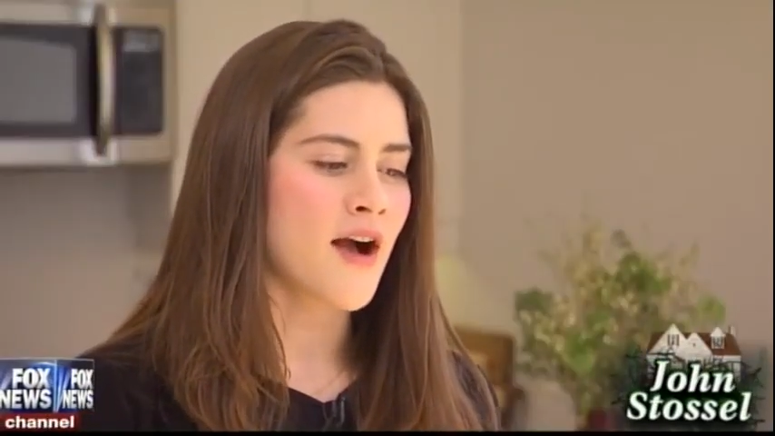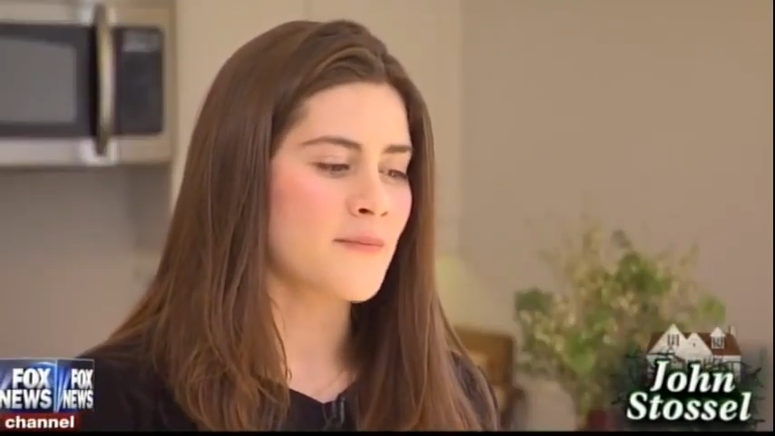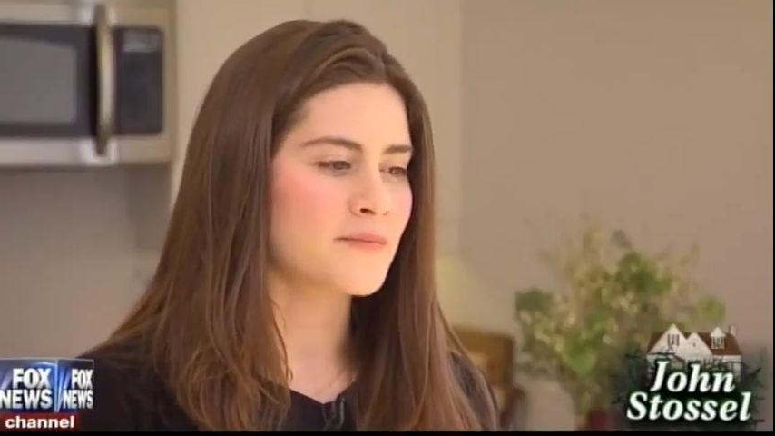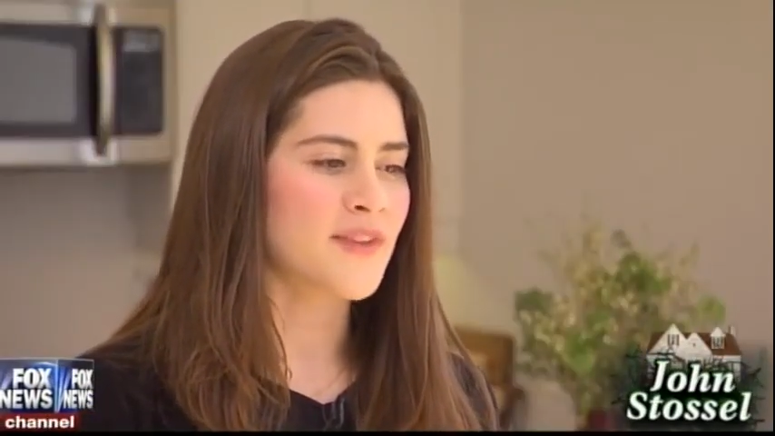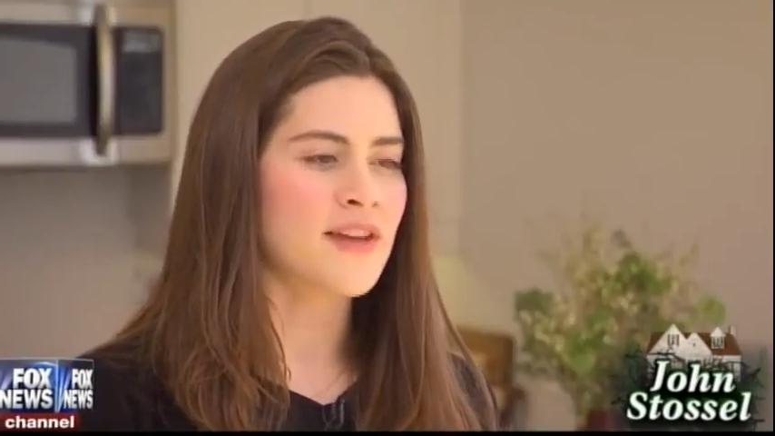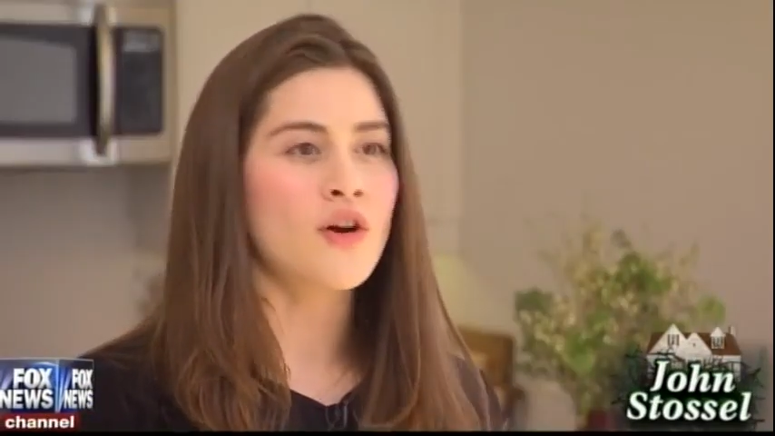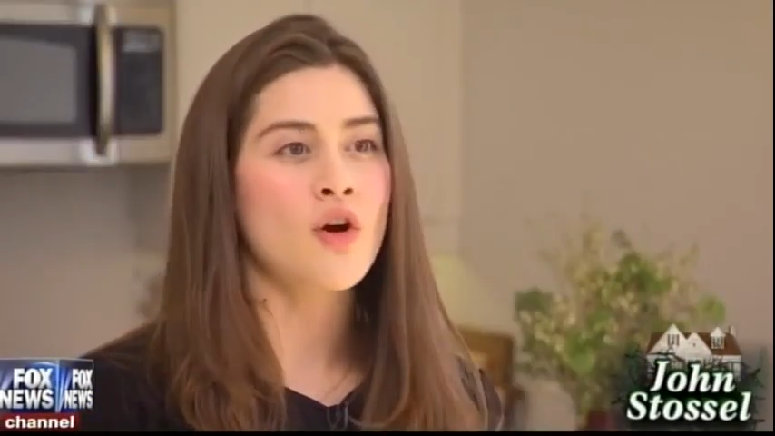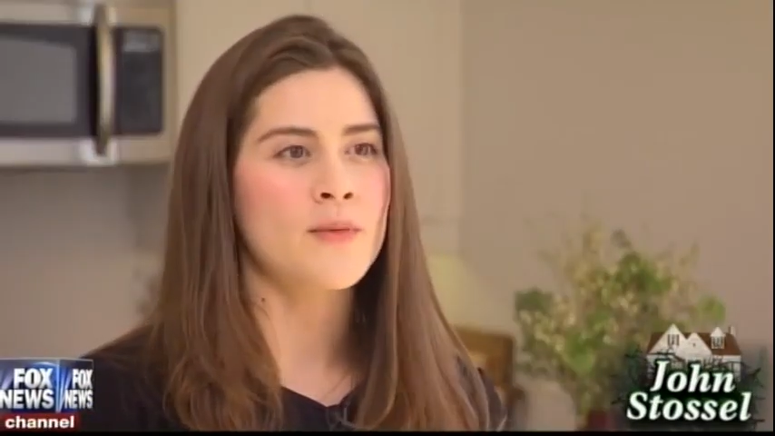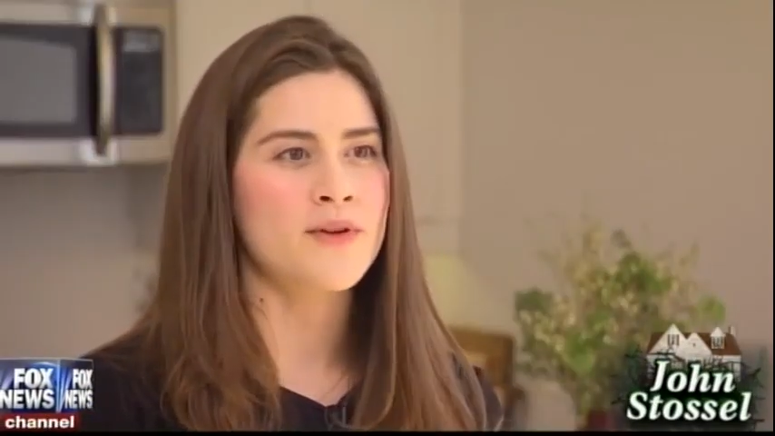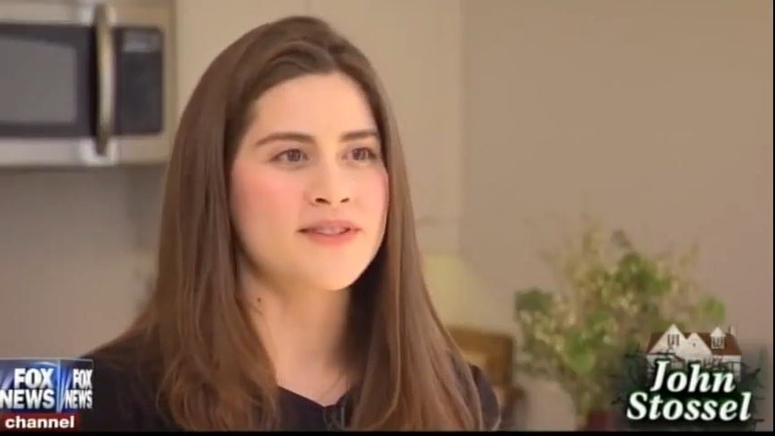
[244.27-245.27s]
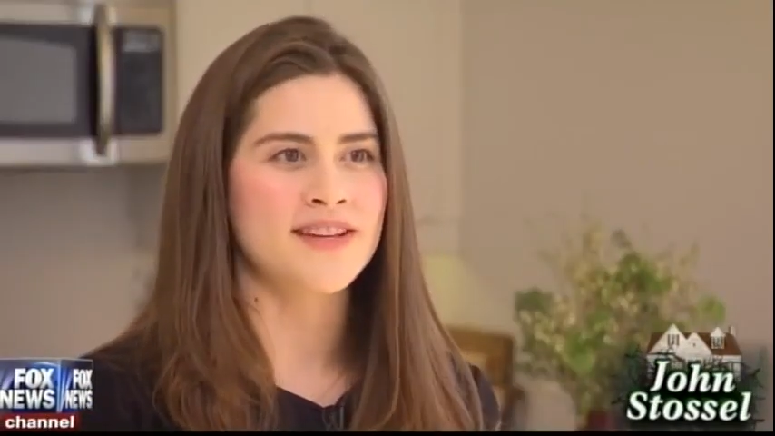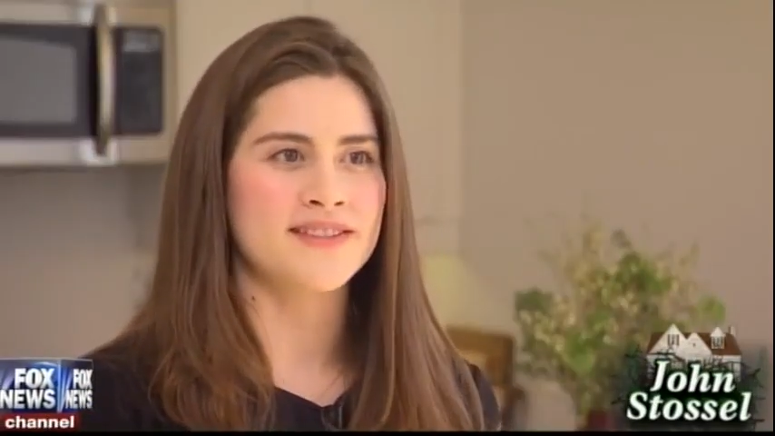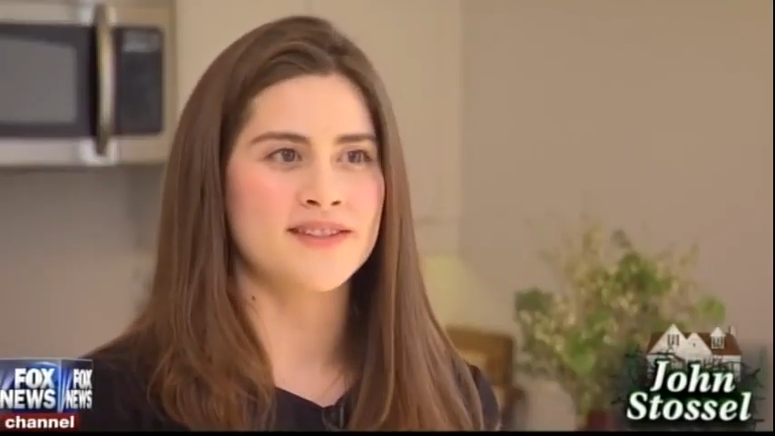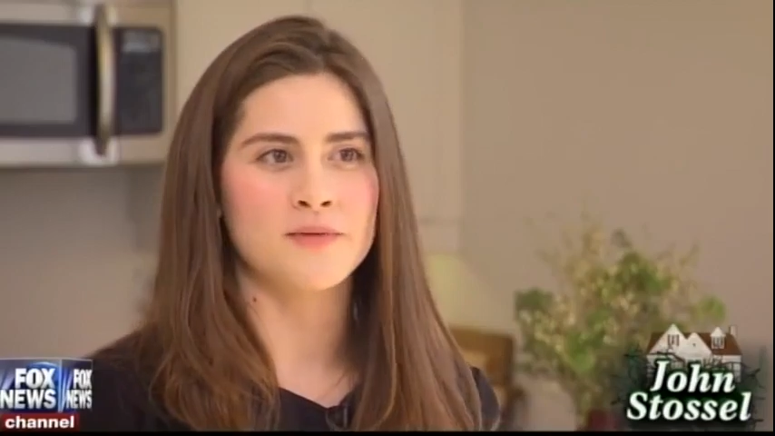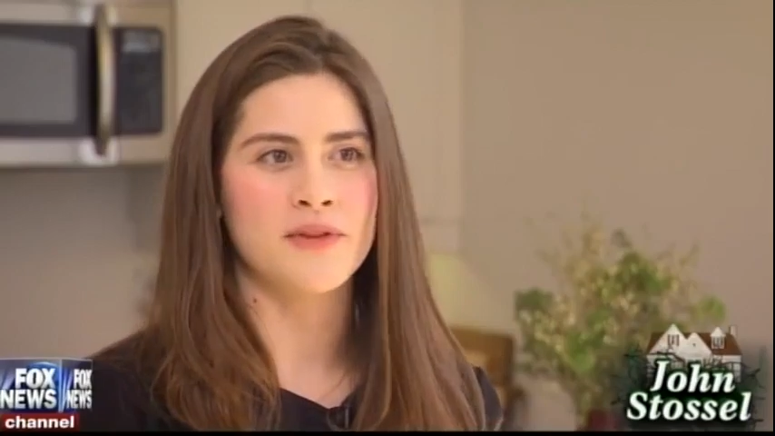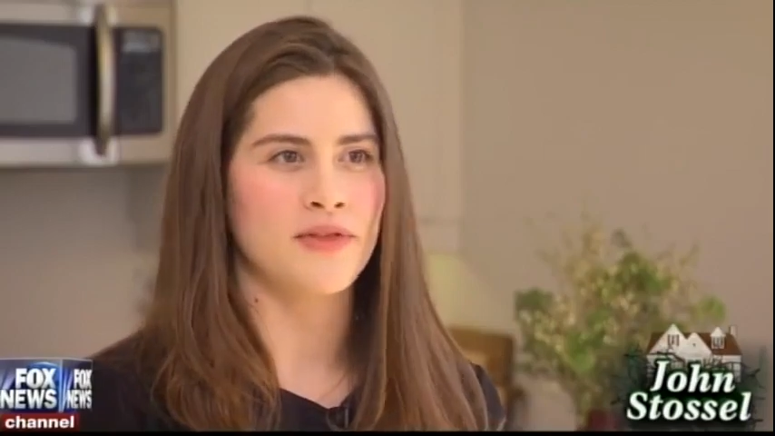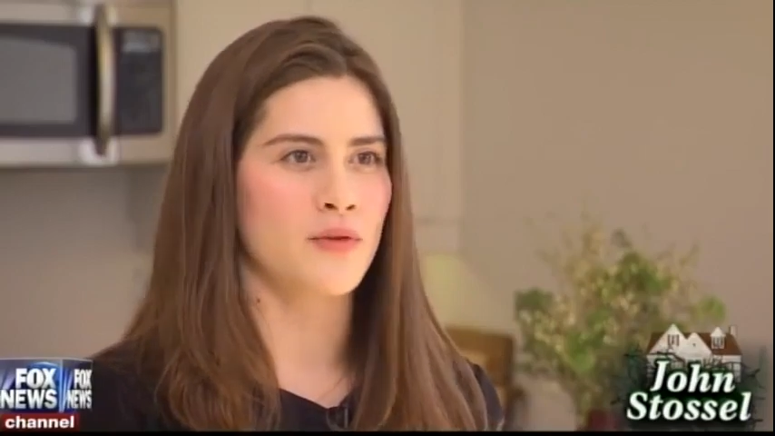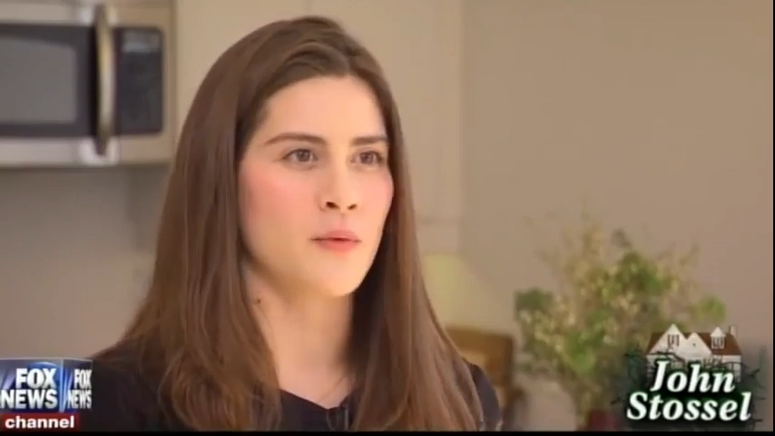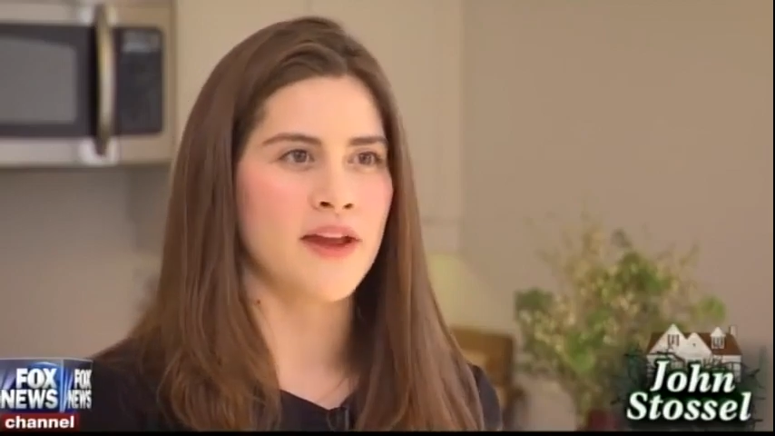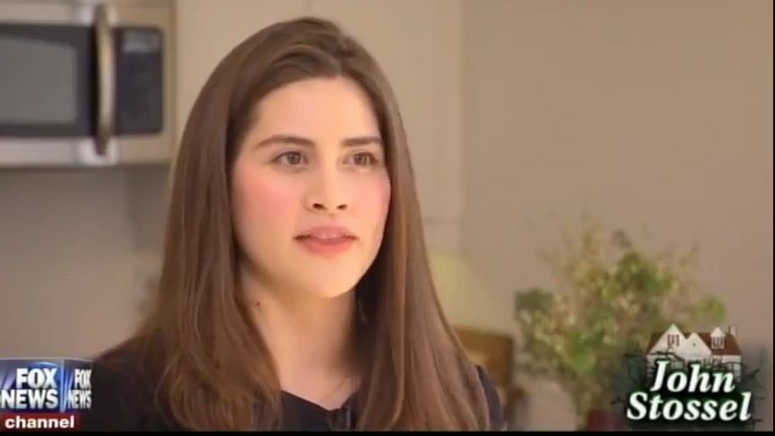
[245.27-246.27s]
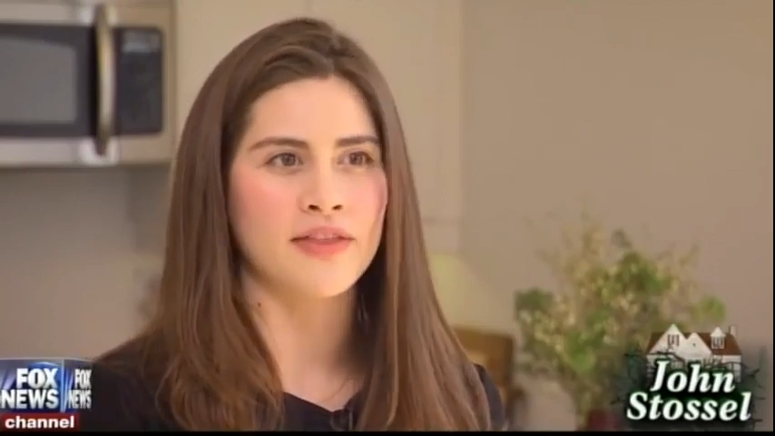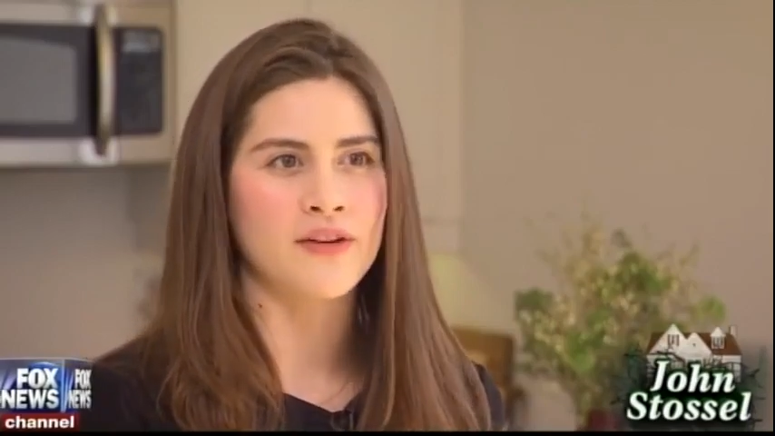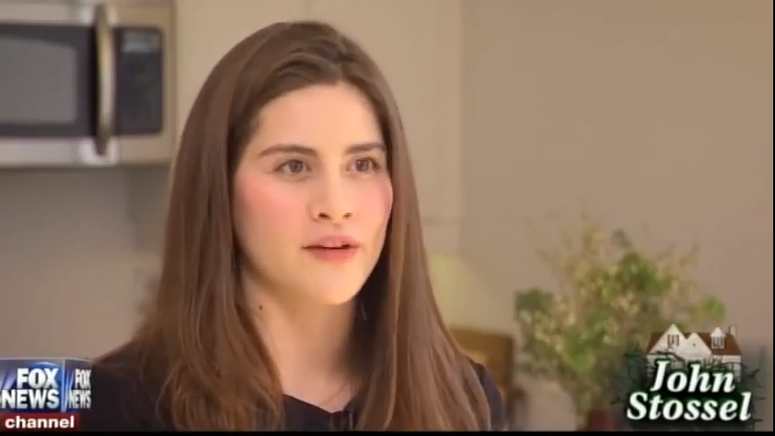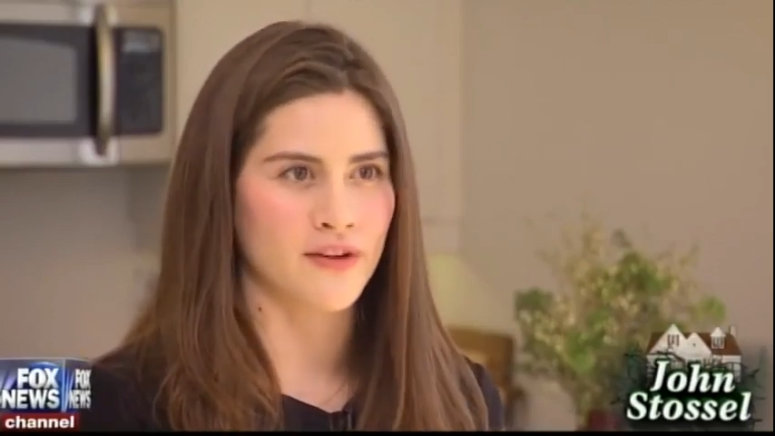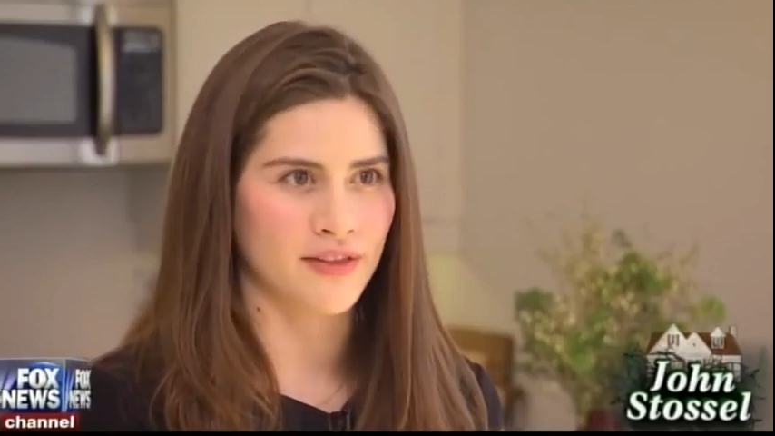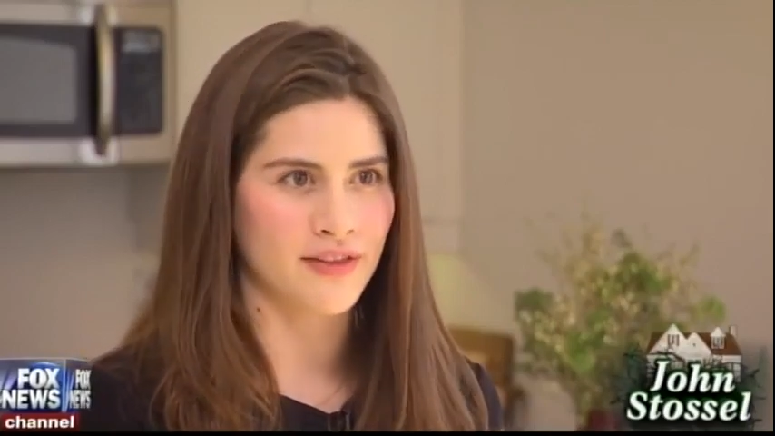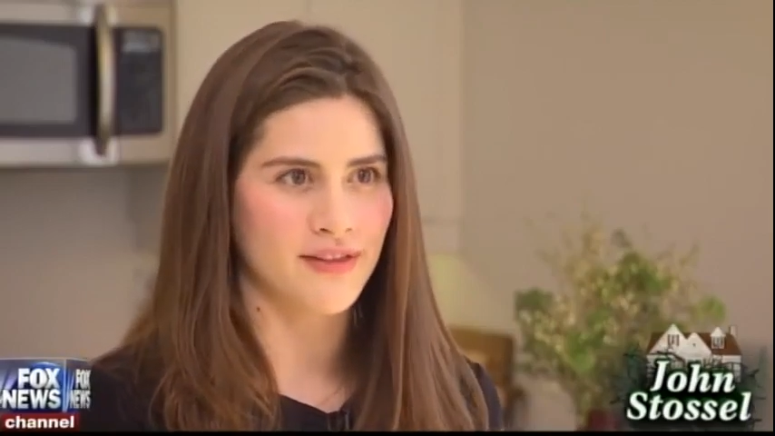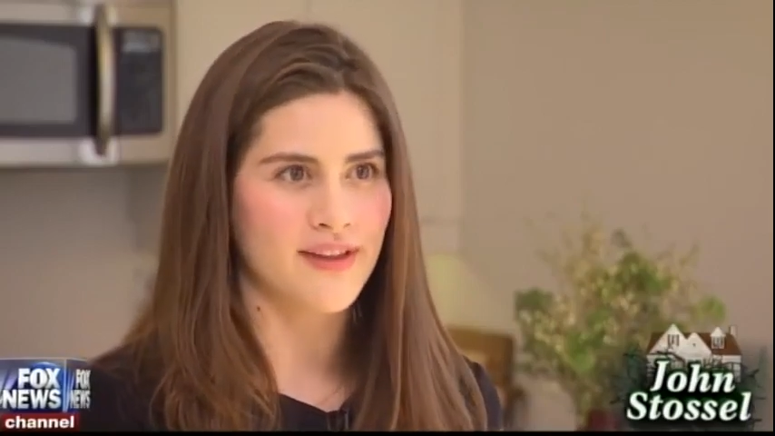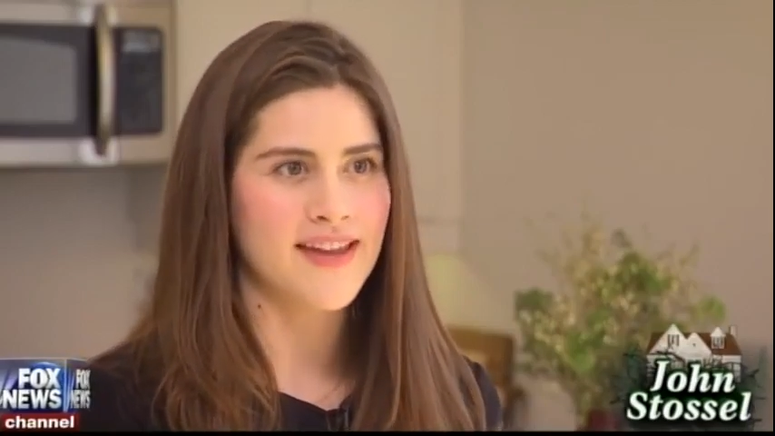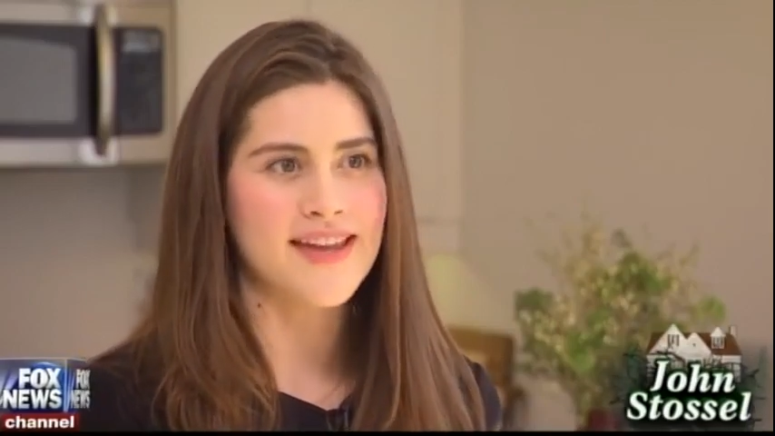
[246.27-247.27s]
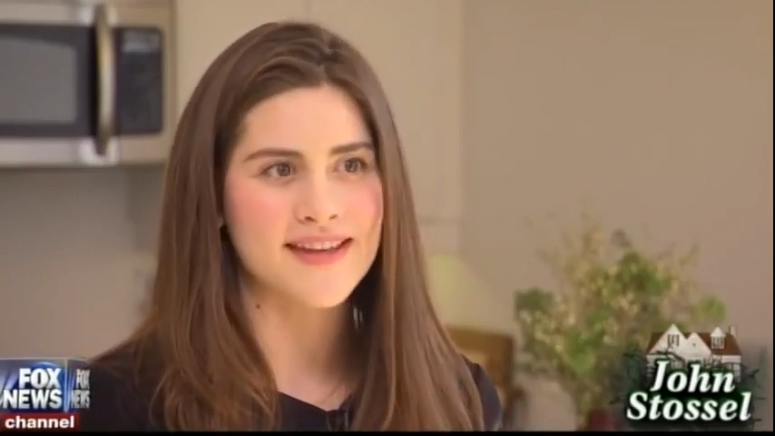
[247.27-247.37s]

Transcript: um, in homeostasis with the way that the earth